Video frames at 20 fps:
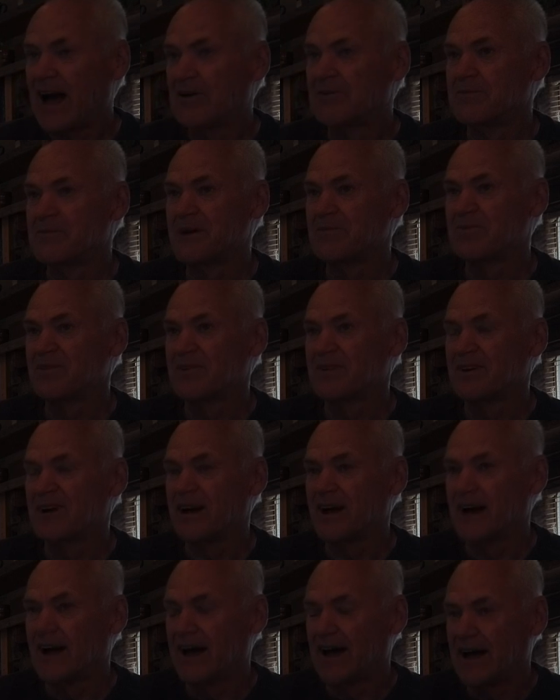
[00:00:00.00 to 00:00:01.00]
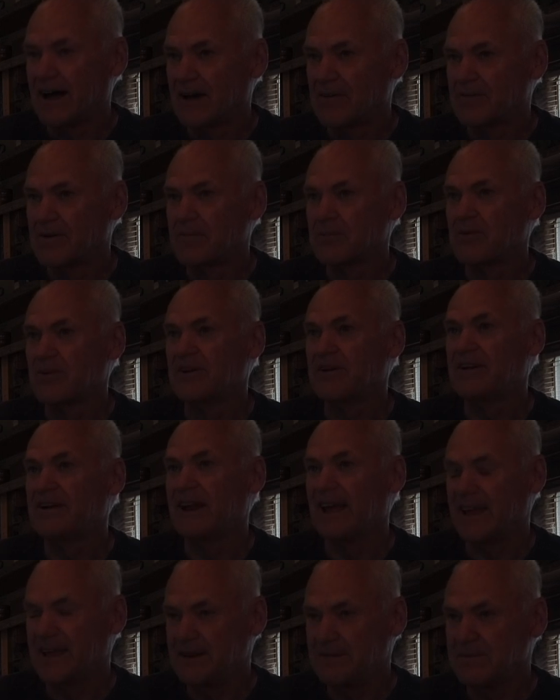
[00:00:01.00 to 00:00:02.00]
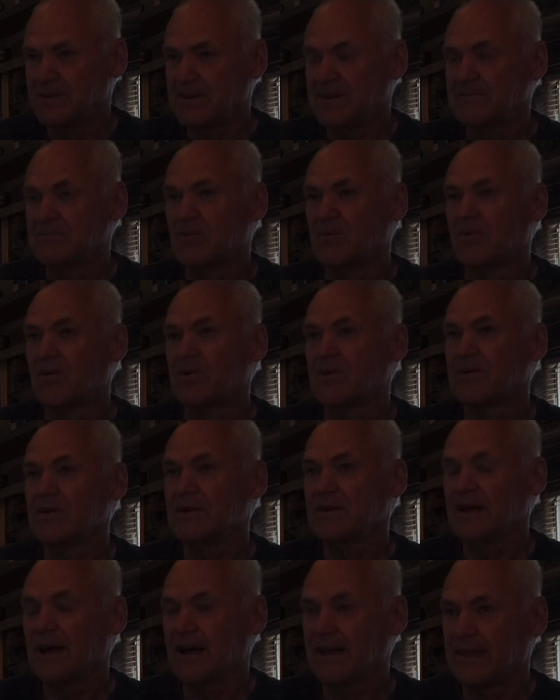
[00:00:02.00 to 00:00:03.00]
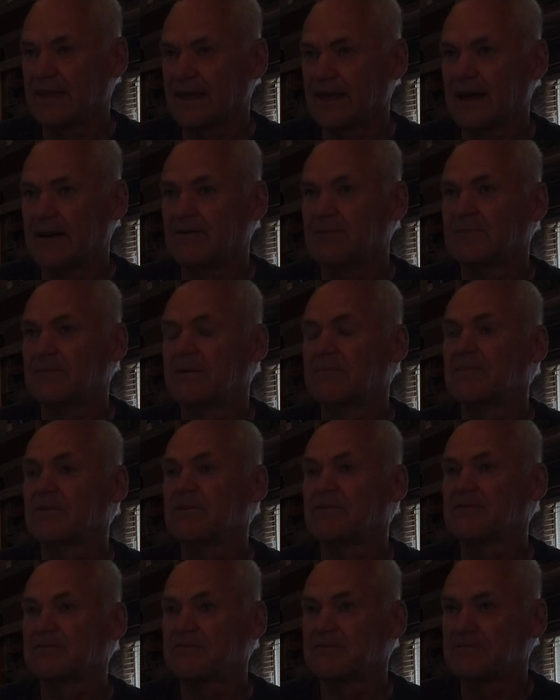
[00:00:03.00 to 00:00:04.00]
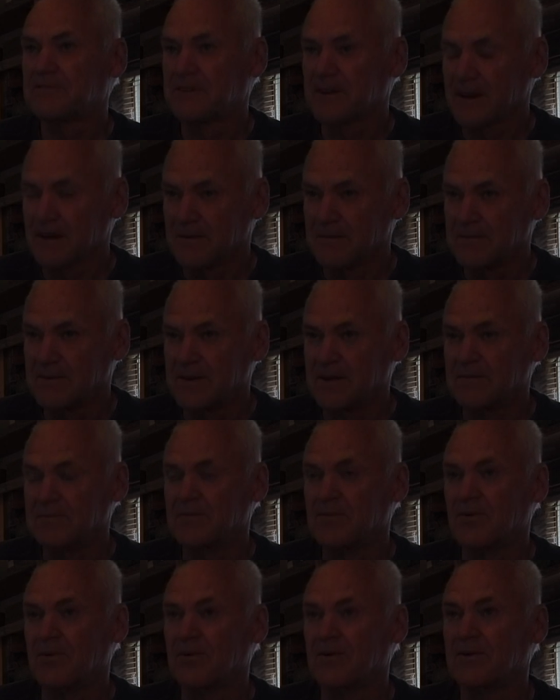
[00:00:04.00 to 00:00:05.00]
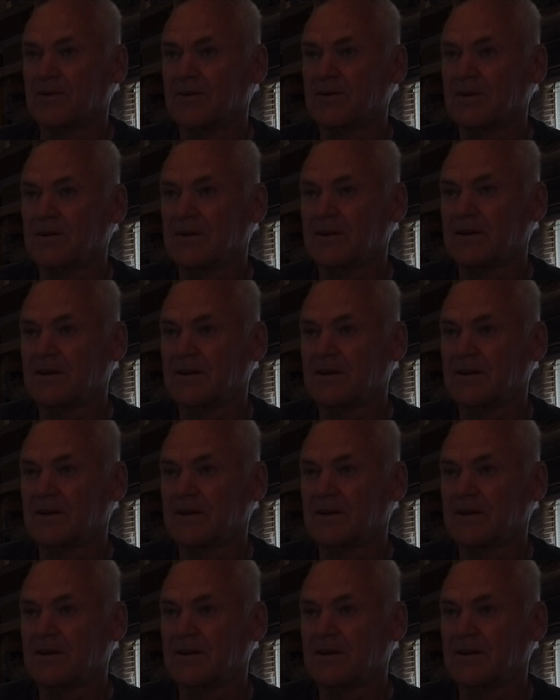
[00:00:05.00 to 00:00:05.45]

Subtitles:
I remember Nate being born. I think I remember Philip being born.